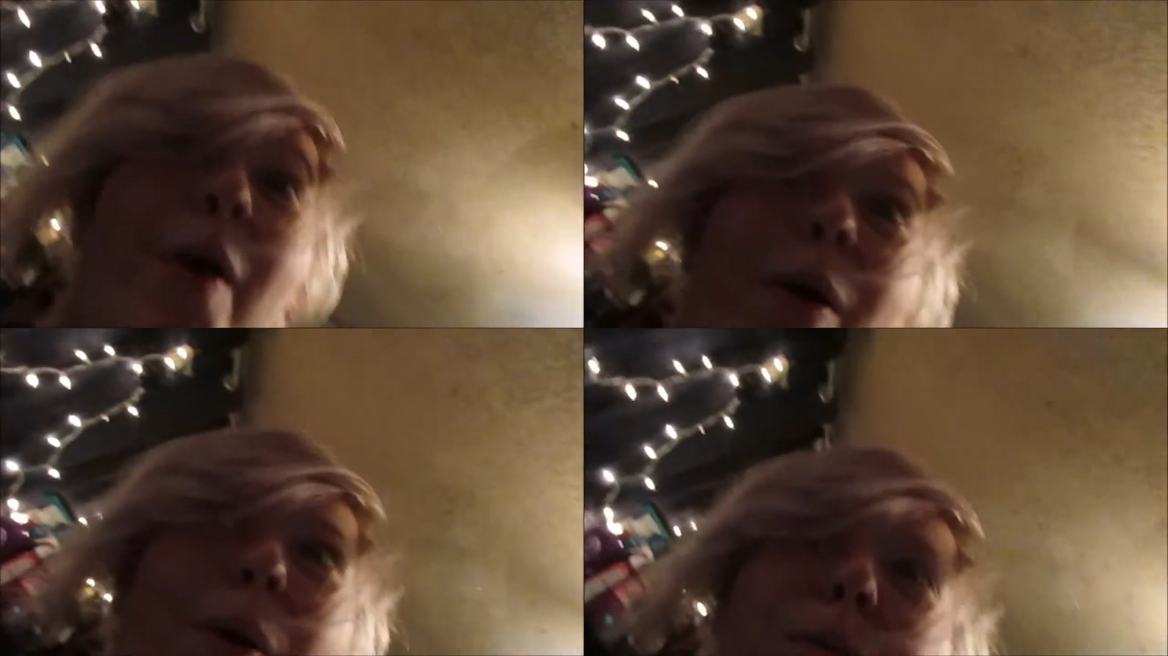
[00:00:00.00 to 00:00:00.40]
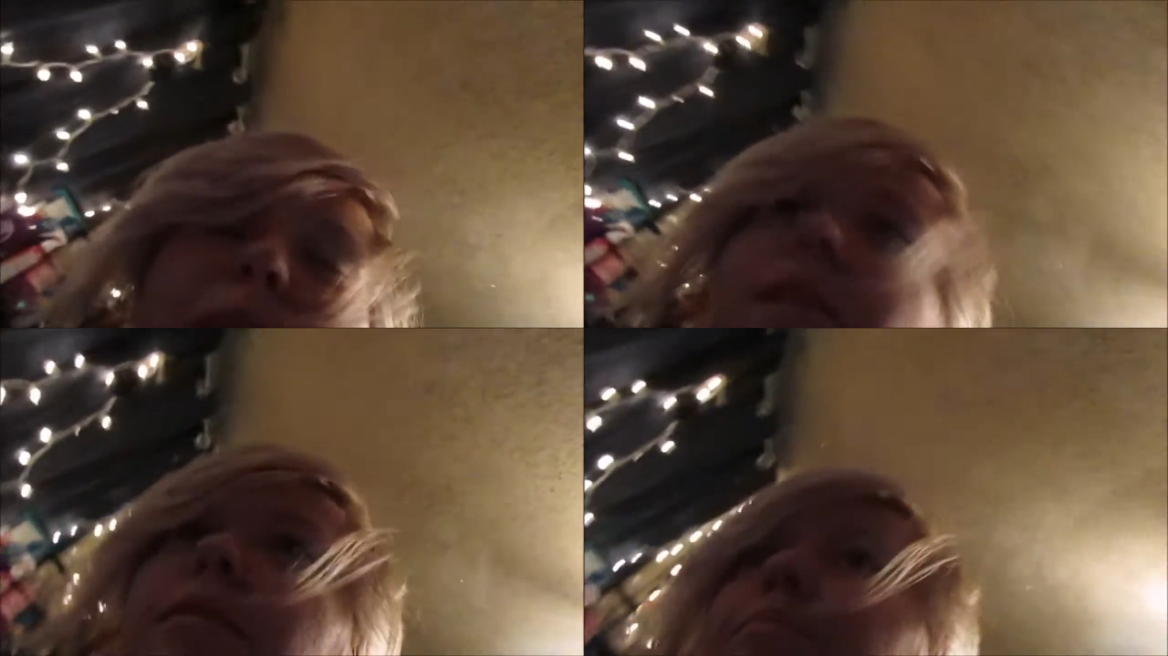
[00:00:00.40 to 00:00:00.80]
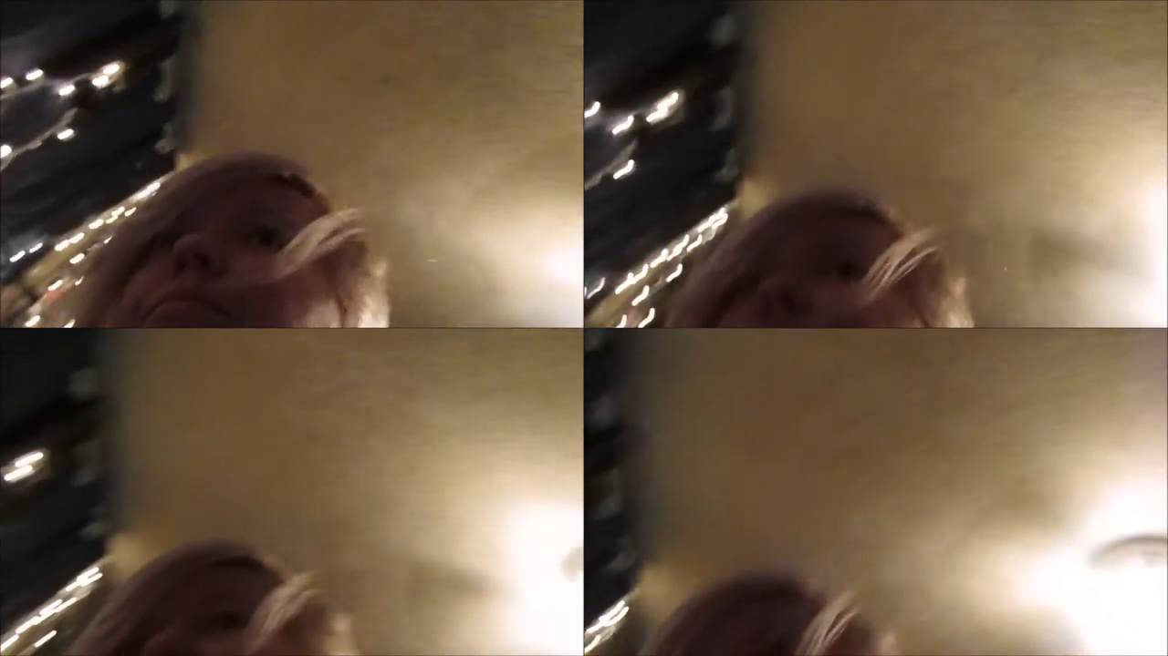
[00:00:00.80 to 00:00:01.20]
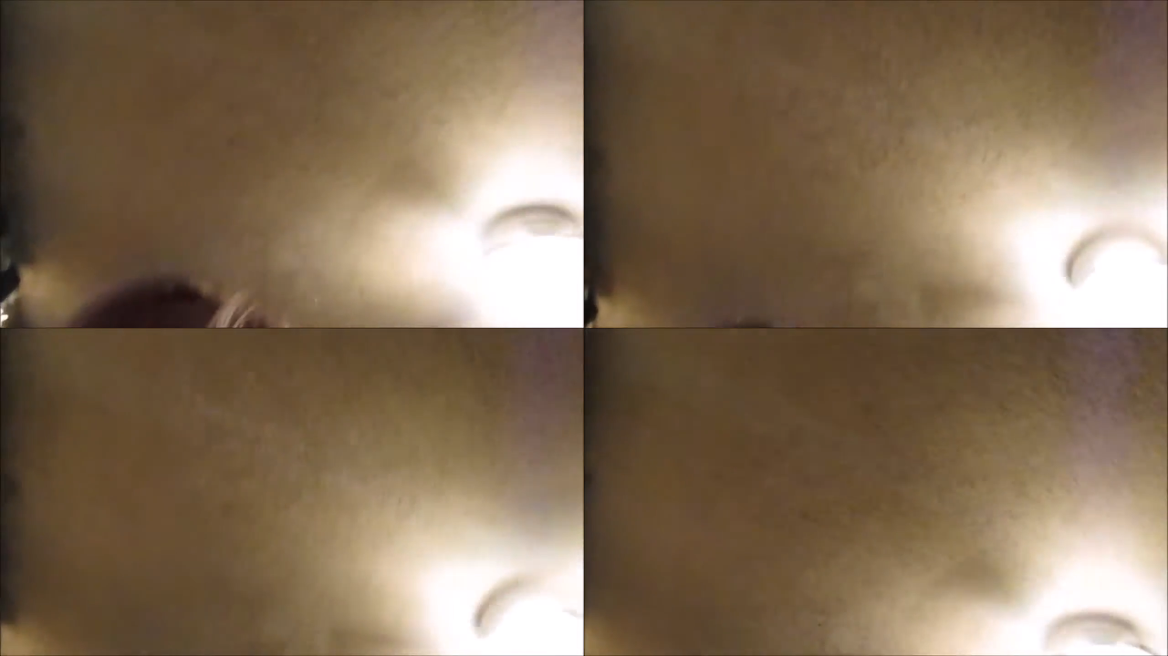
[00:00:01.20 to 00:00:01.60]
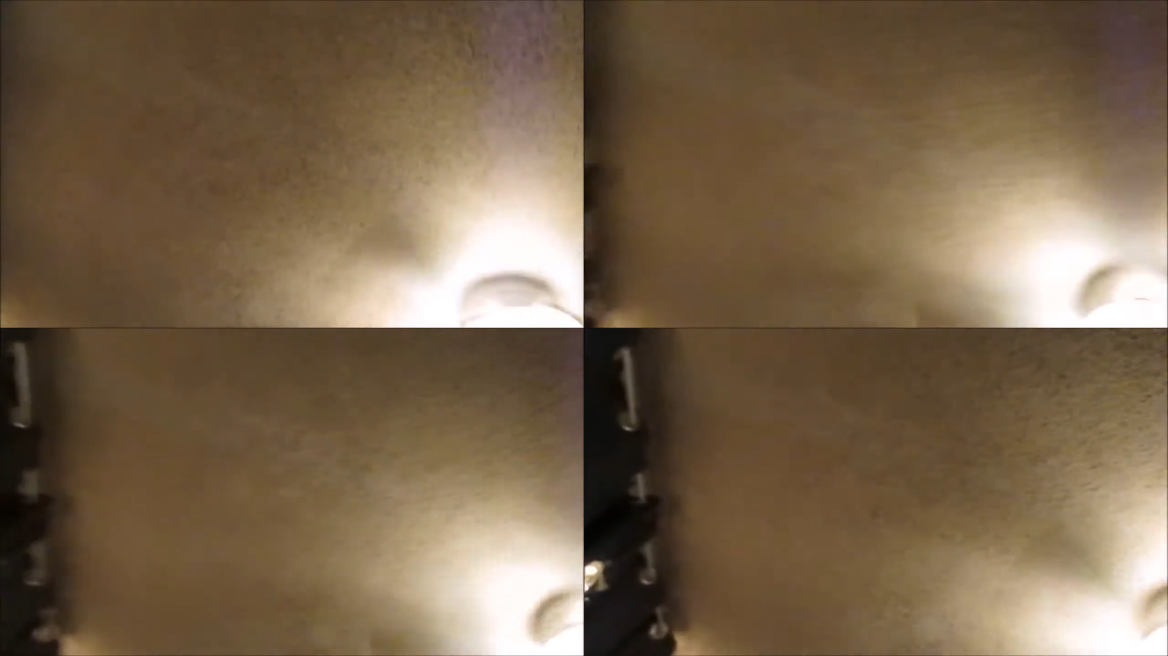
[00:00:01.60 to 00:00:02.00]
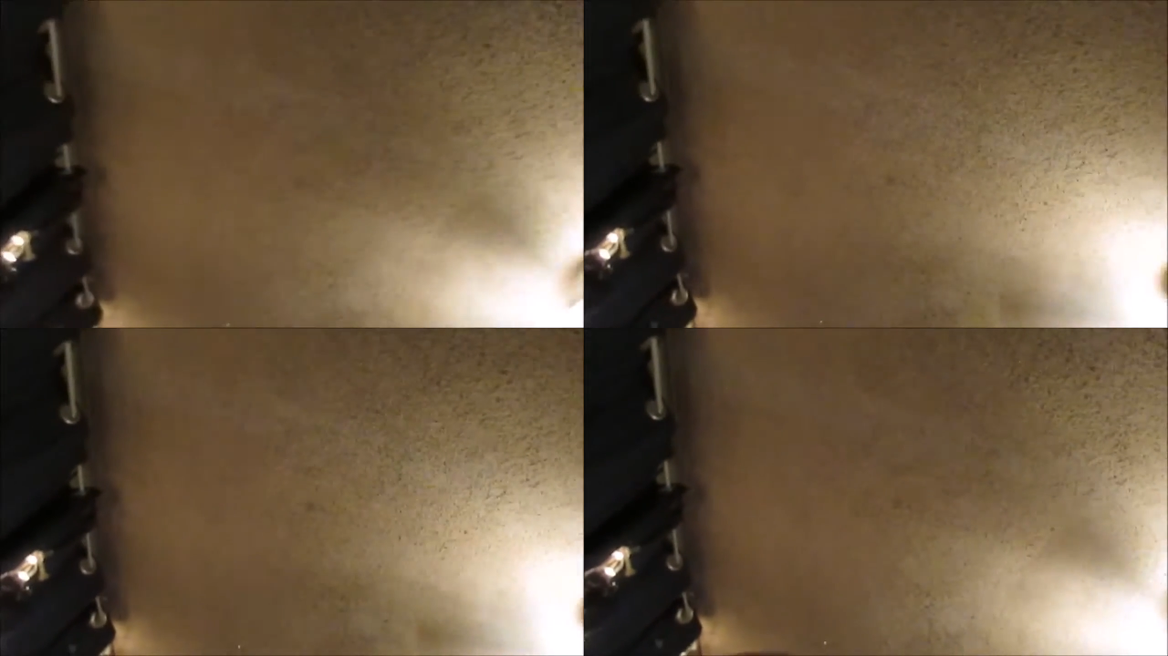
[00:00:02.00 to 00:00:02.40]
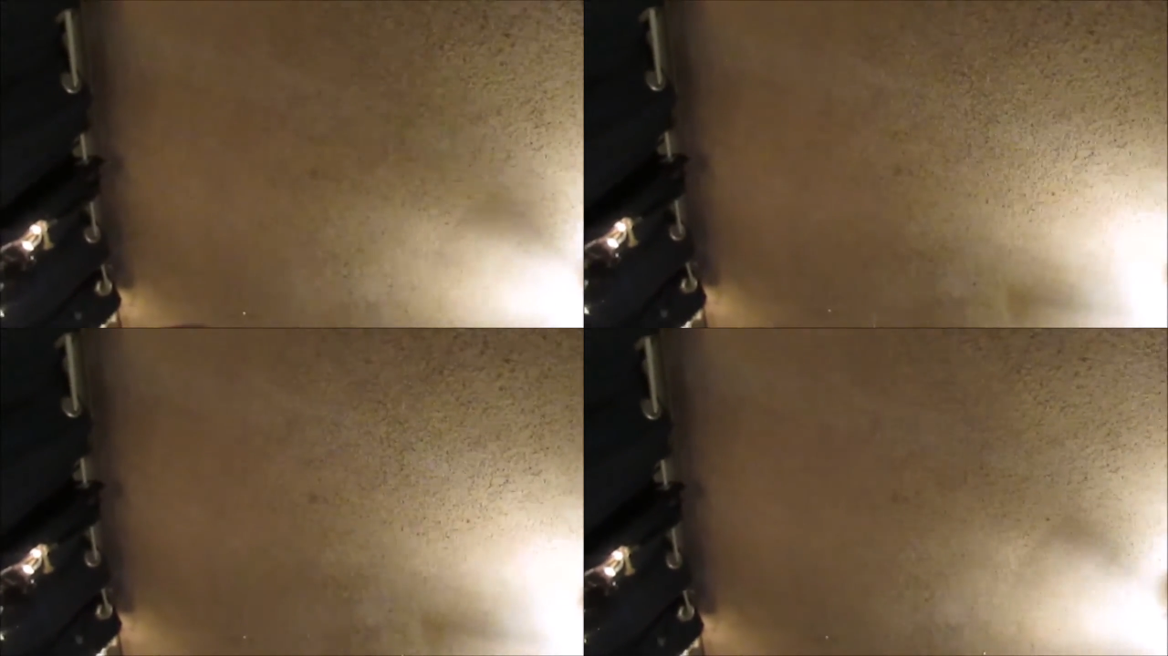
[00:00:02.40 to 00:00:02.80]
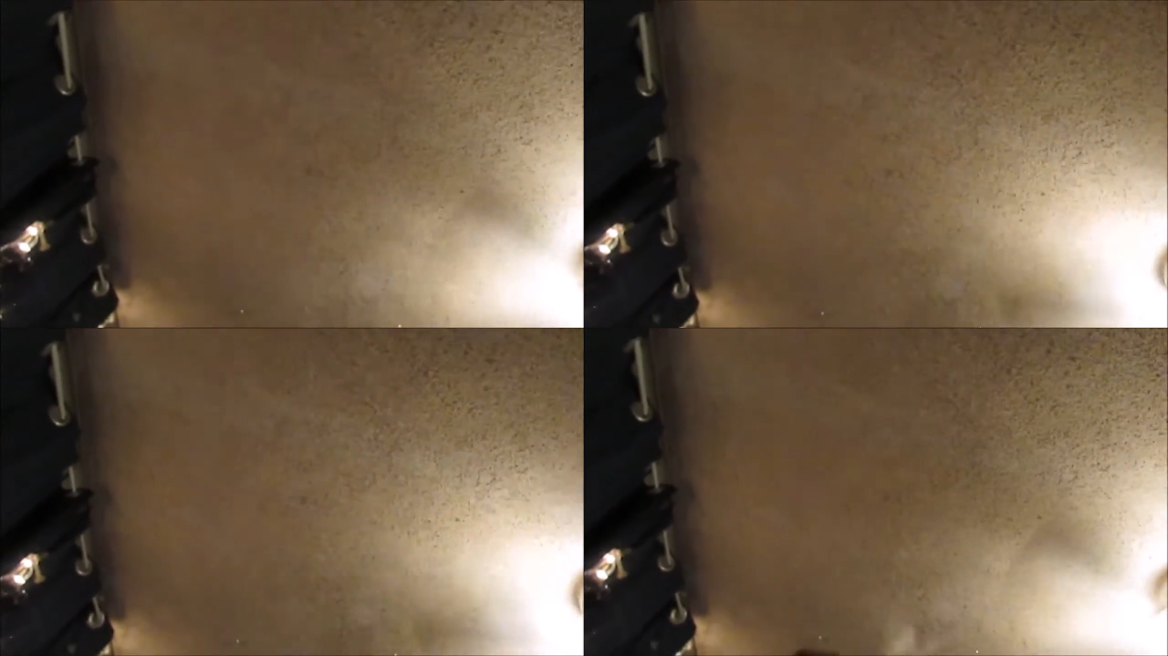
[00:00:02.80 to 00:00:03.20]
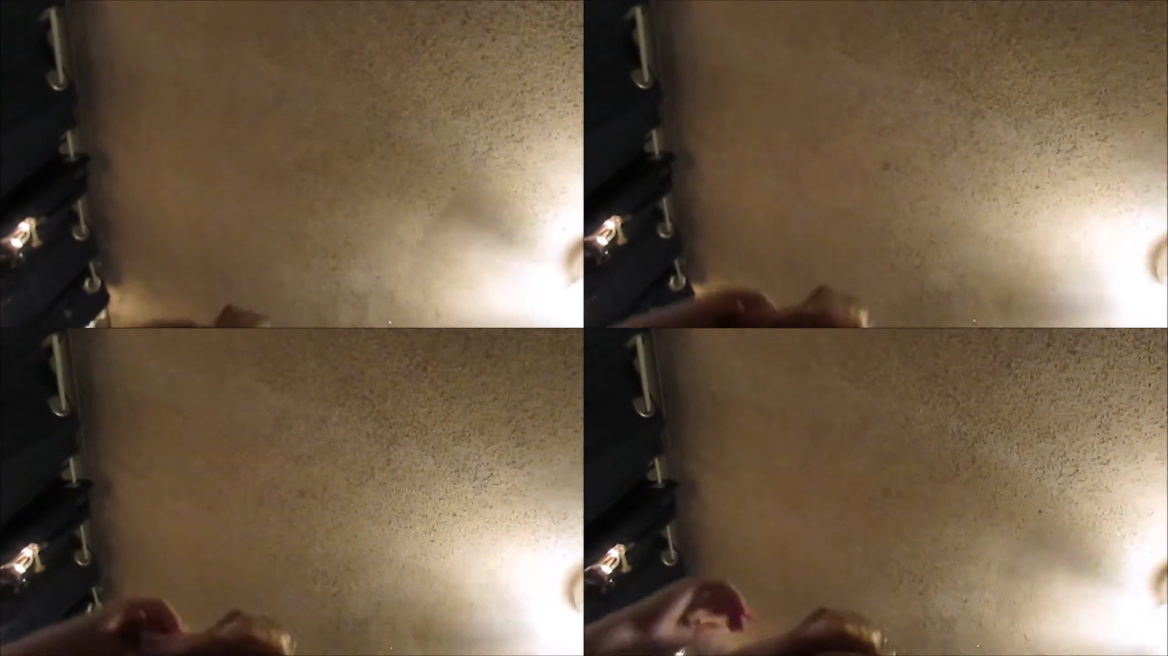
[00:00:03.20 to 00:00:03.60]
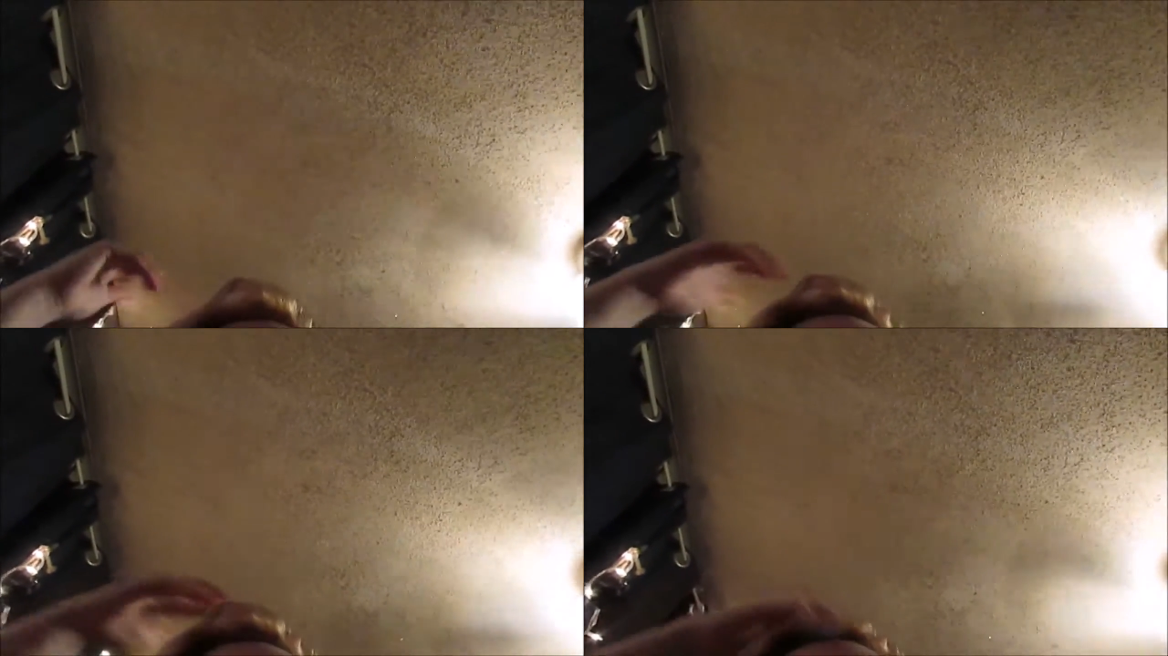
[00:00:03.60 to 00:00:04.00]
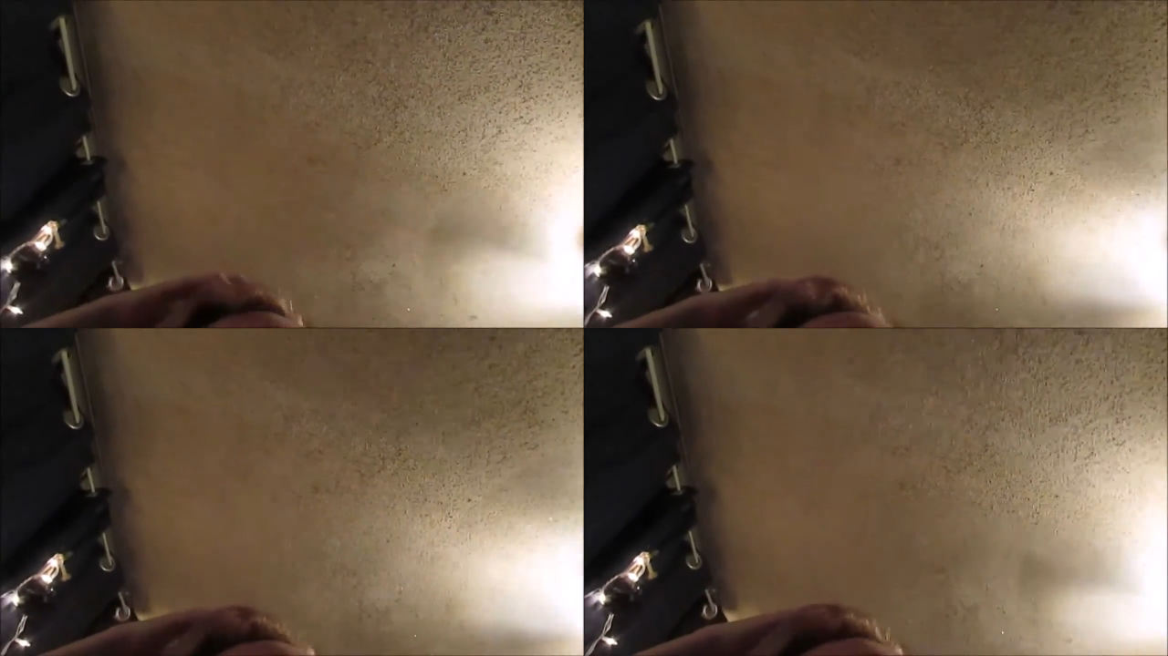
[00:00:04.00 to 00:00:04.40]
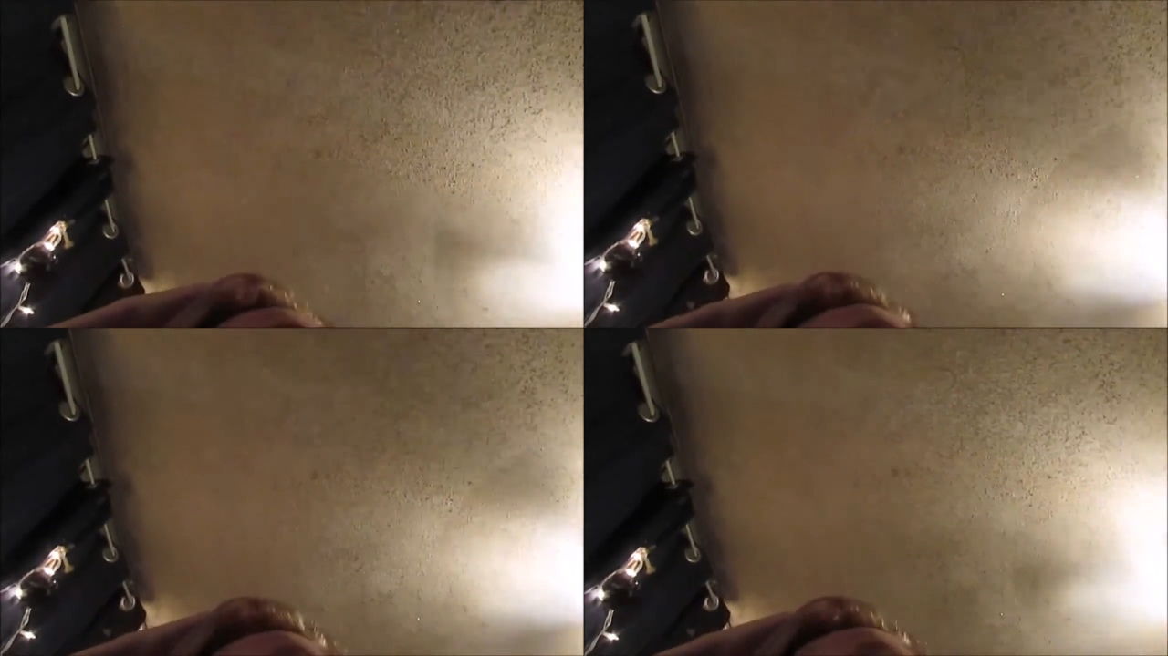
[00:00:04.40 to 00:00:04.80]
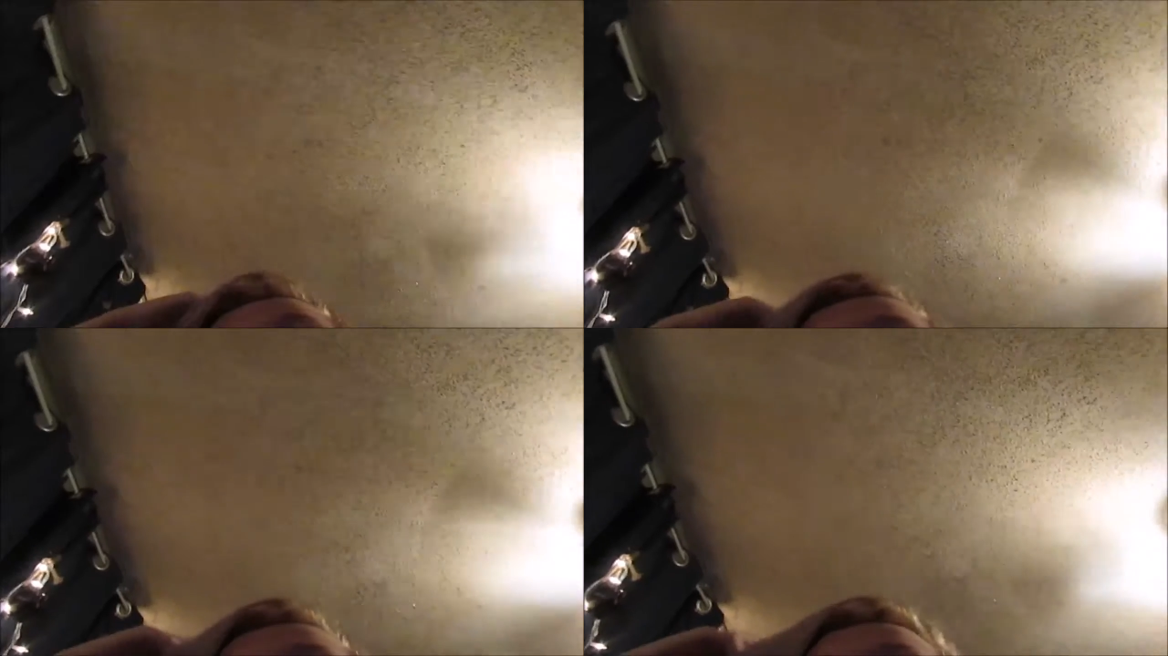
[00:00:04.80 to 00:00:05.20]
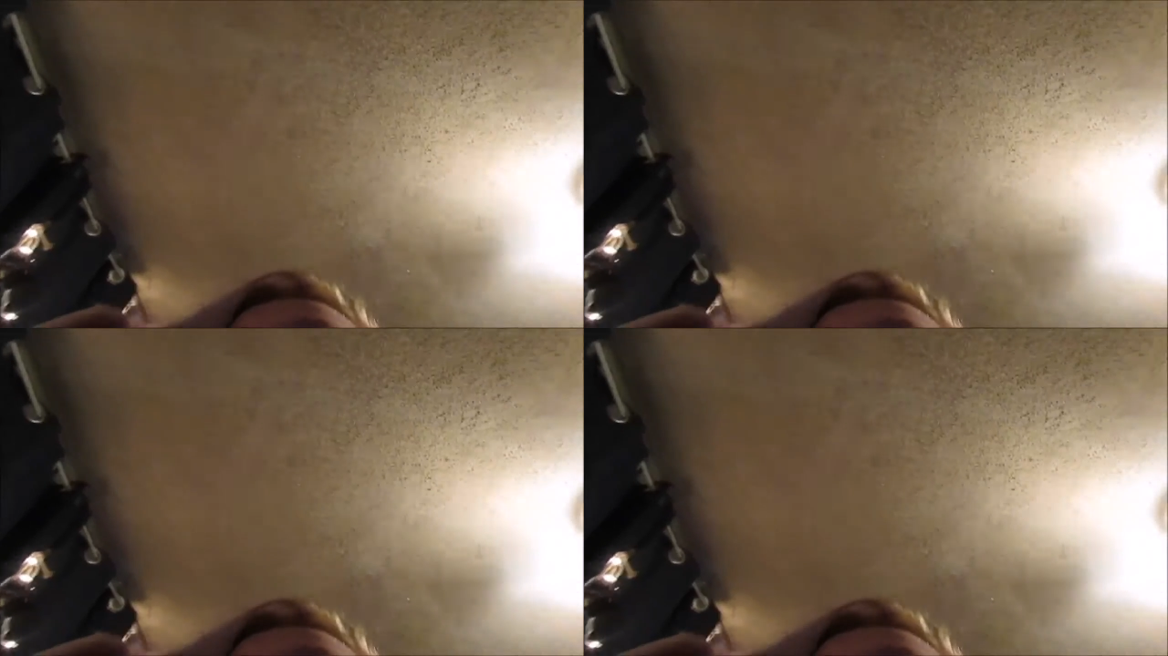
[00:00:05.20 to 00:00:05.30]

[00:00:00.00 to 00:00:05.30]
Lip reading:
No face is visible, so there are no lips to read.